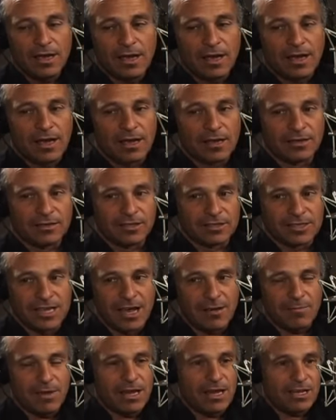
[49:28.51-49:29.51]
Uh, well,
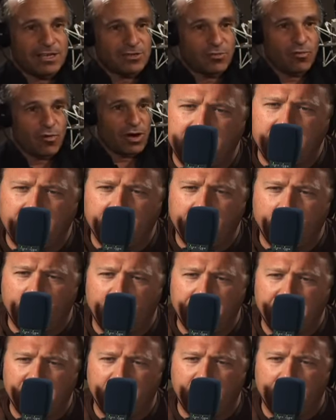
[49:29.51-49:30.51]
let me just understand that,
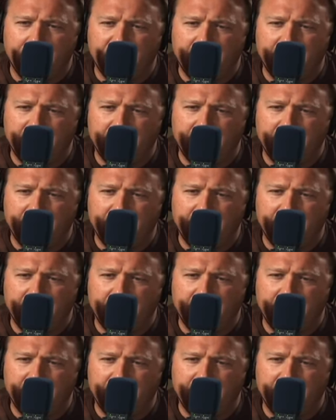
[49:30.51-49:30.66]
Well, I mean,